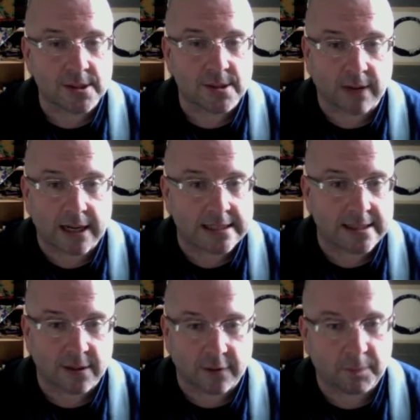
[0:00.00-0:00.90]
to write a
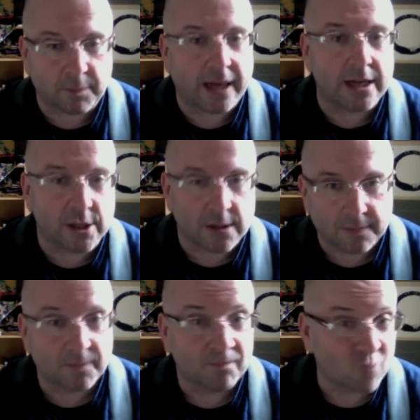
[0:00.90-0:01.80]
sort of page,
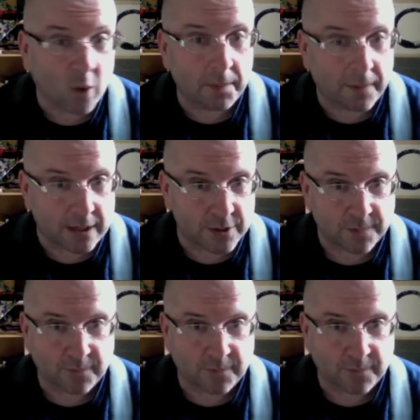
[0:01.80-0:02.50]
one page.